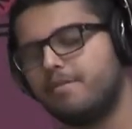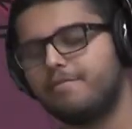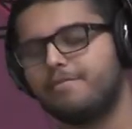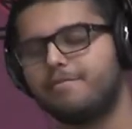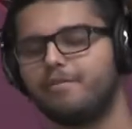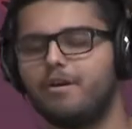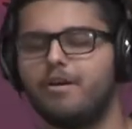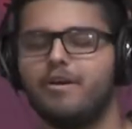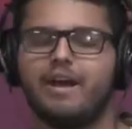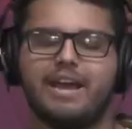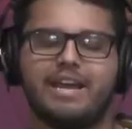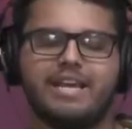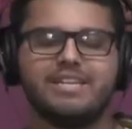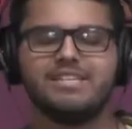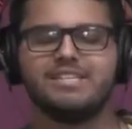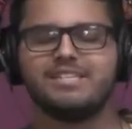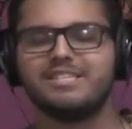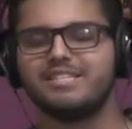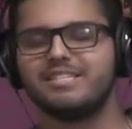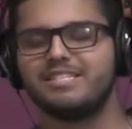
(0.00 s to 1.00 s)
for
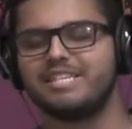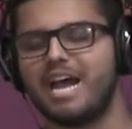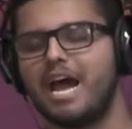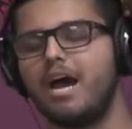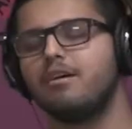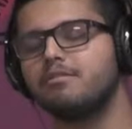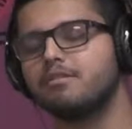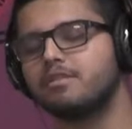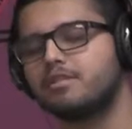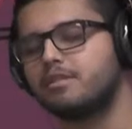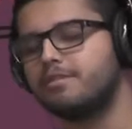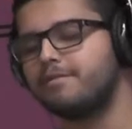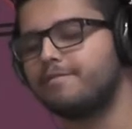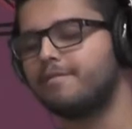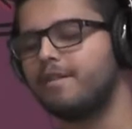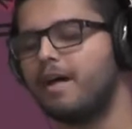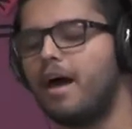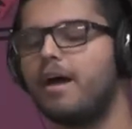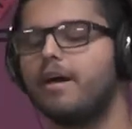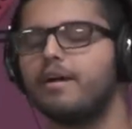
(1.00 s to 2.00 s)
angels to
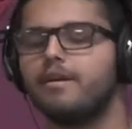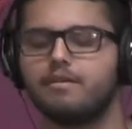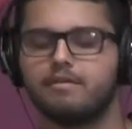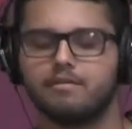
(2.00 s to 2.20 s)
fly.